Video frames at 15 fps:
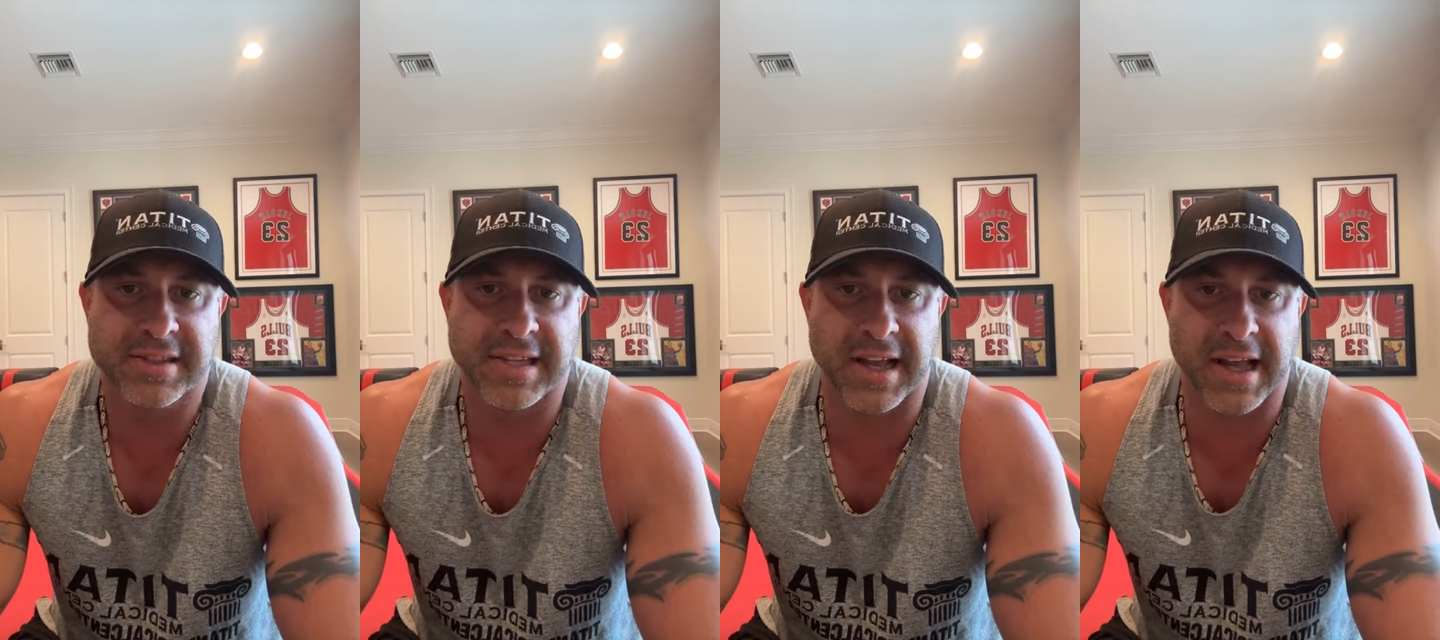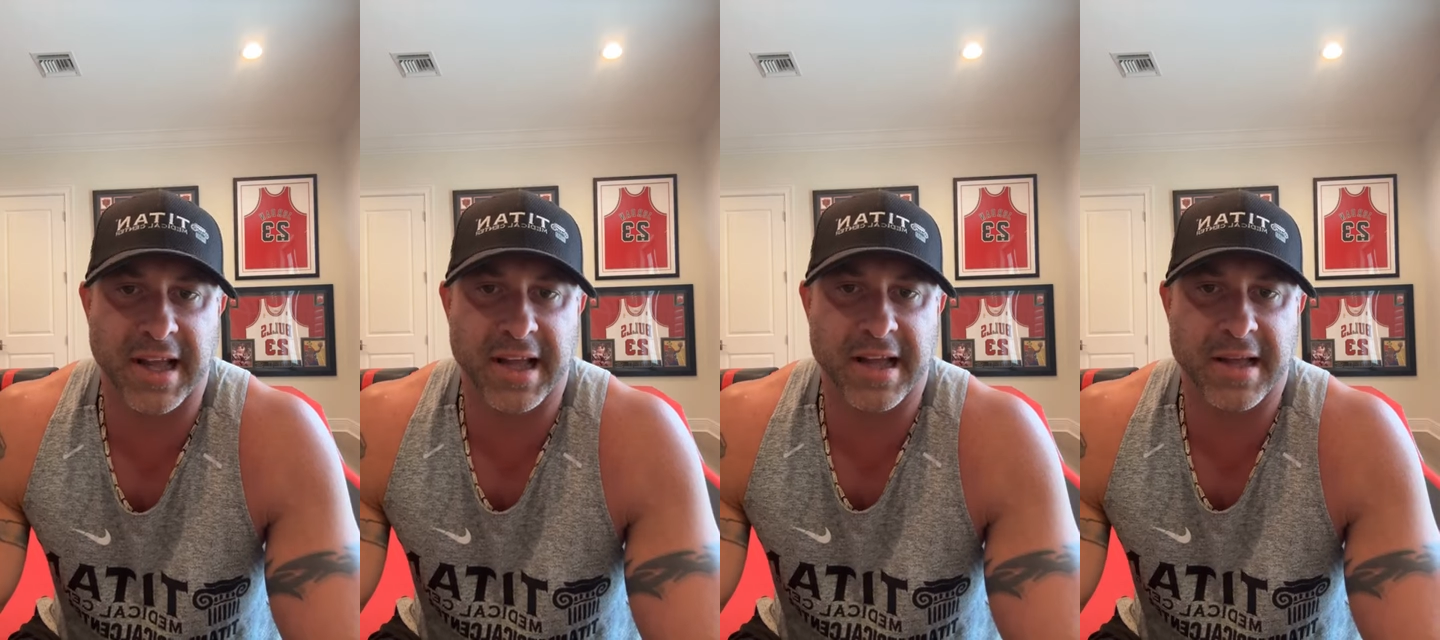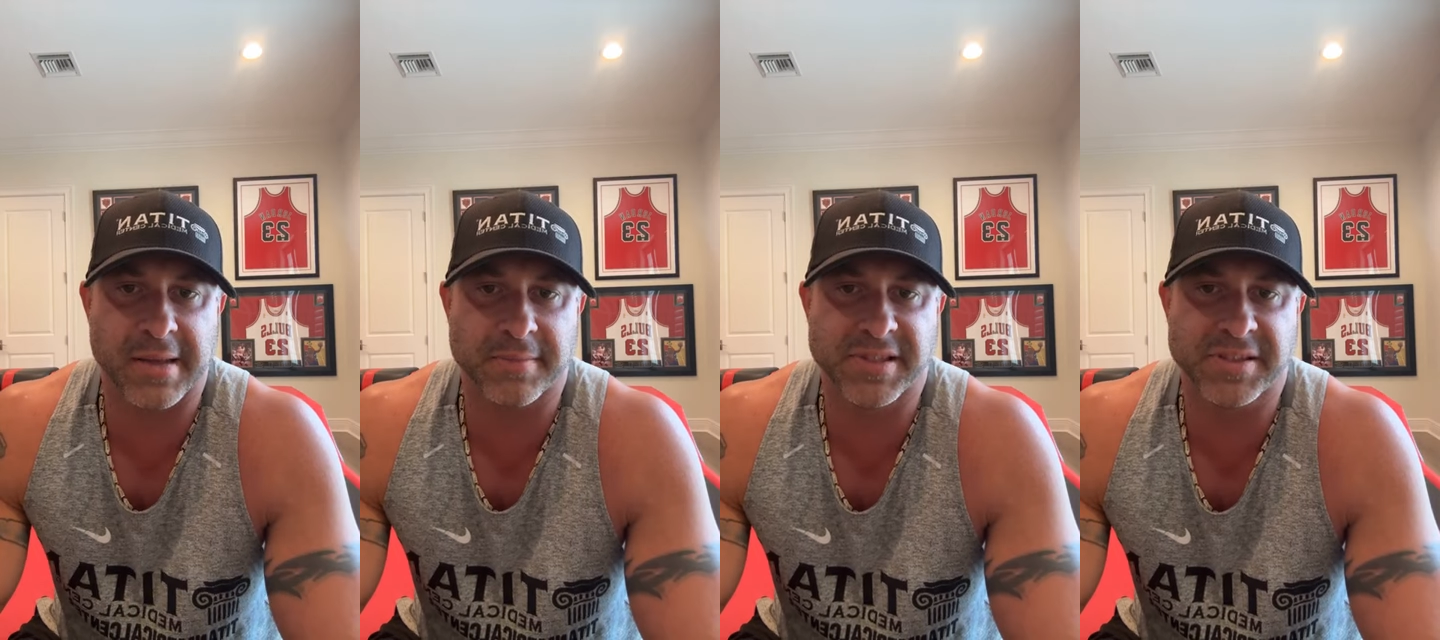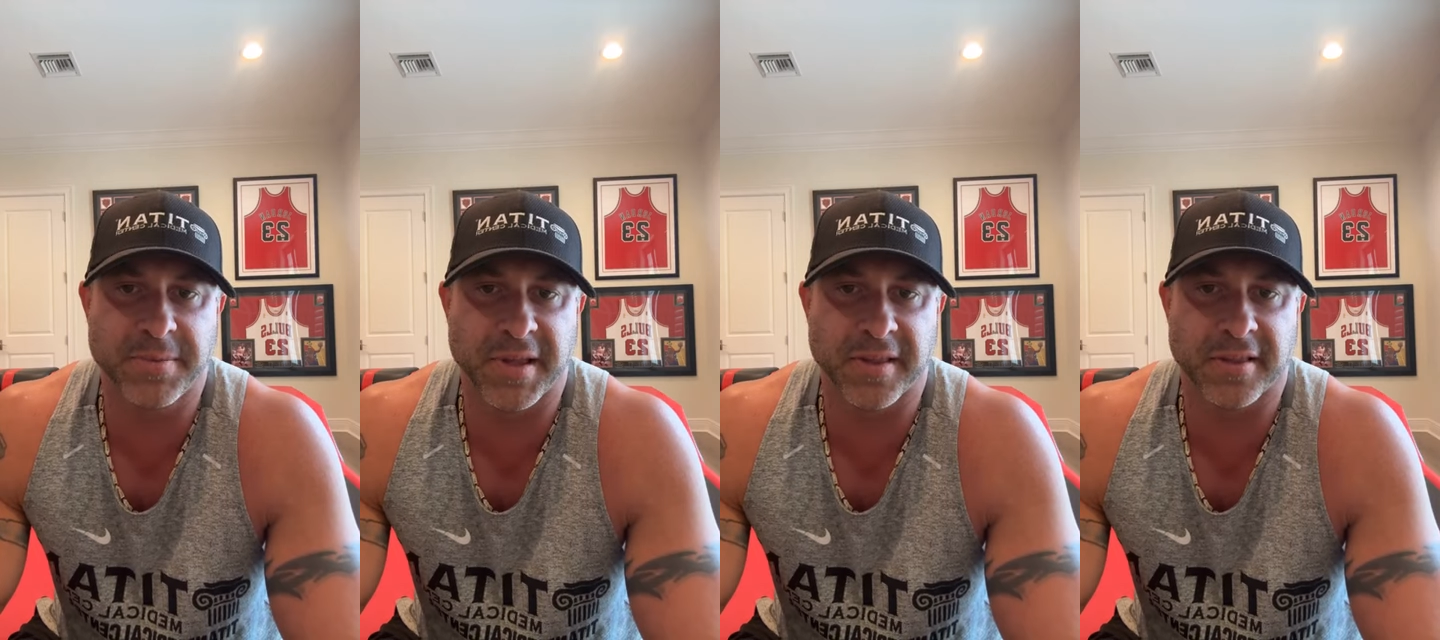Tom,
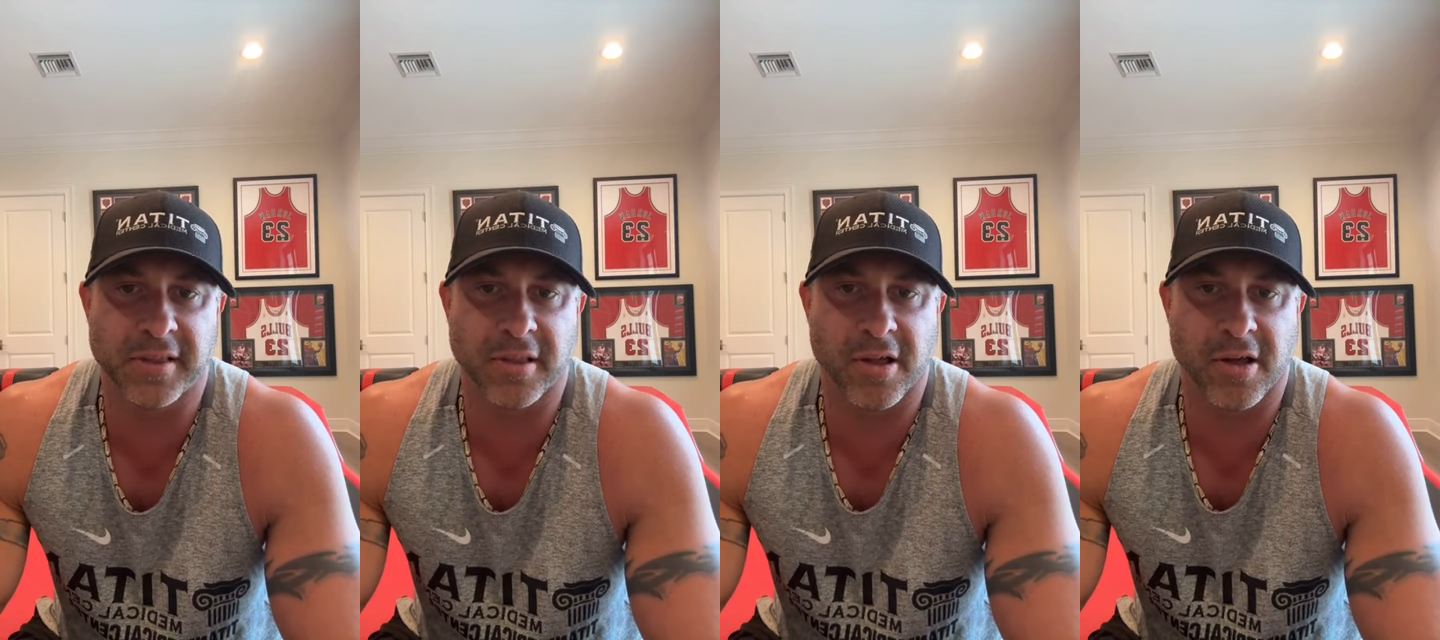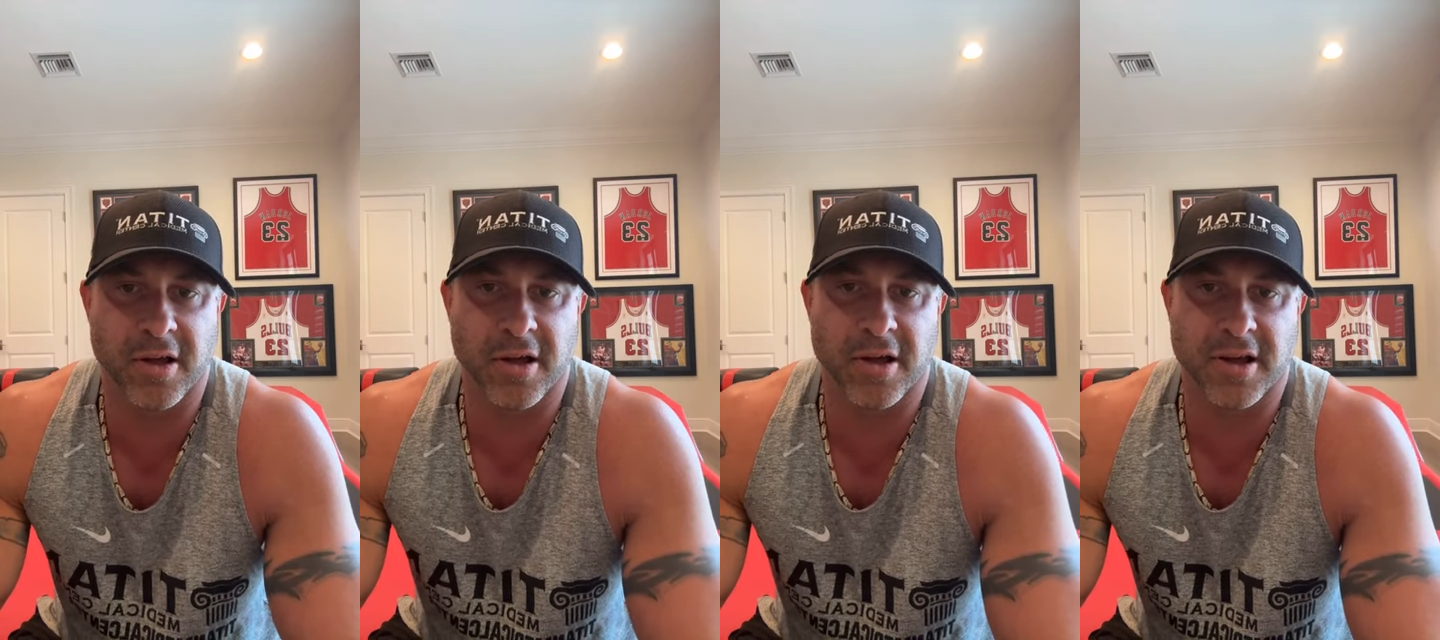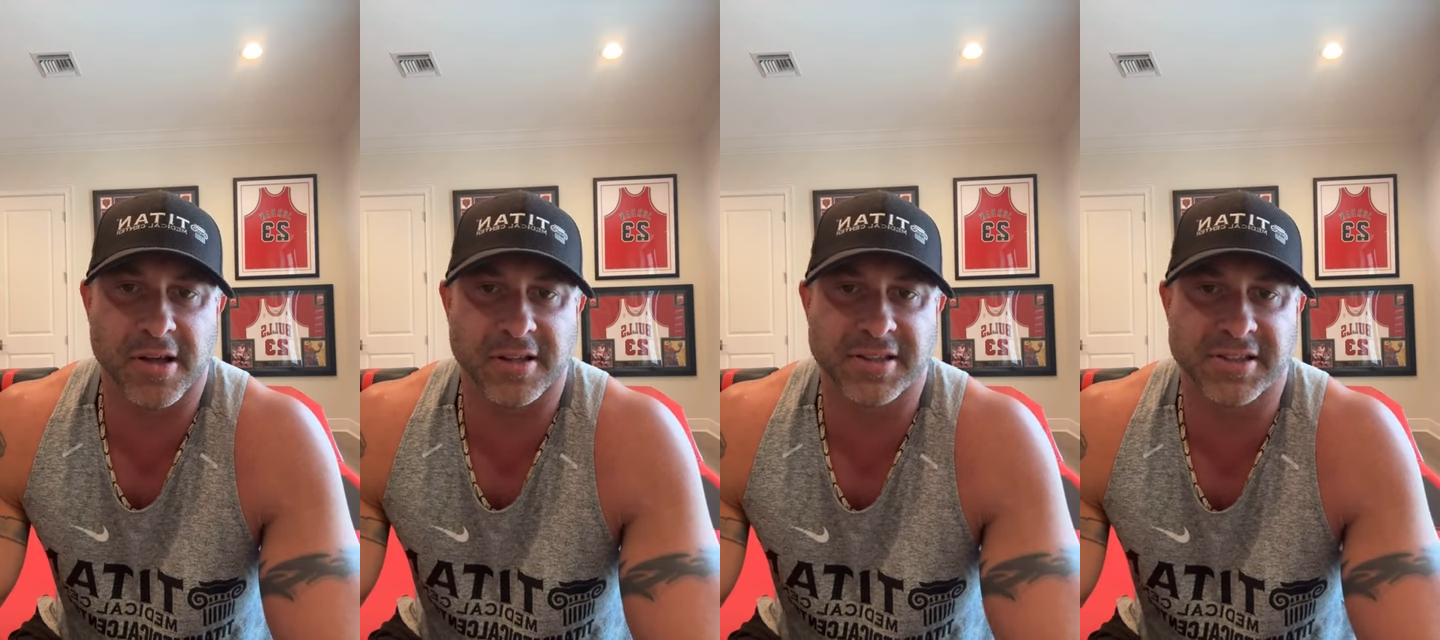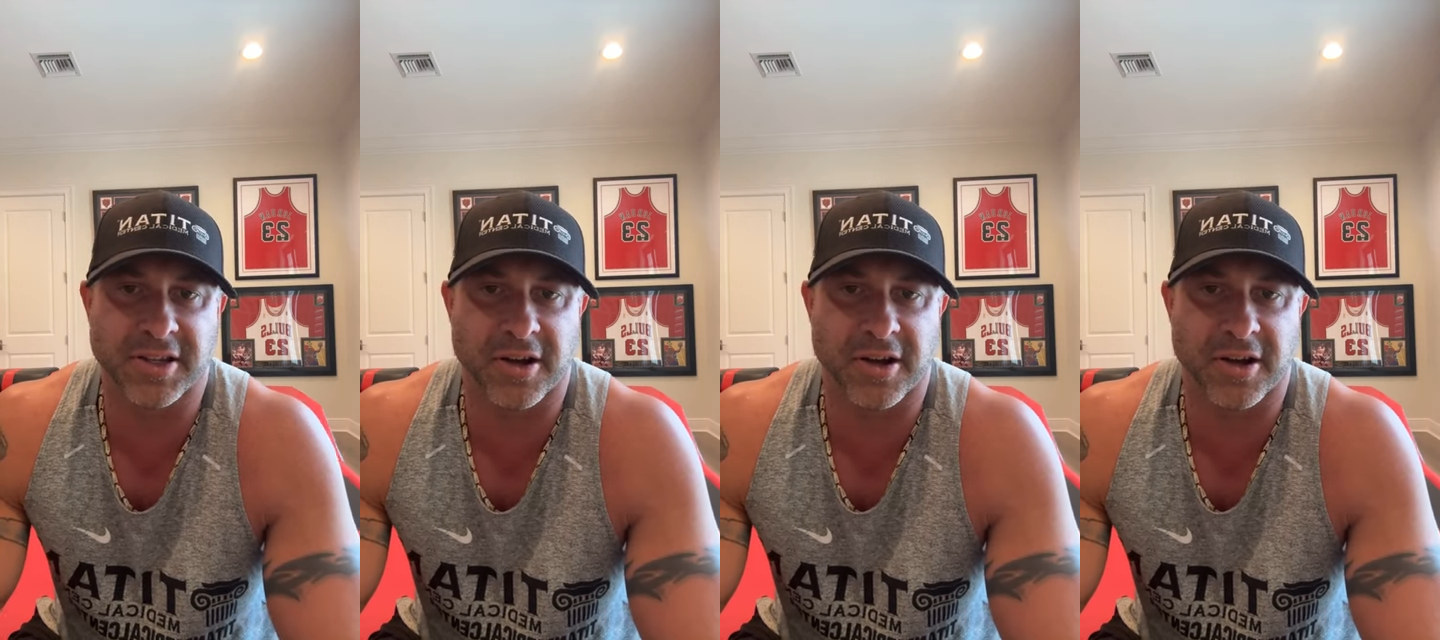Smith Law,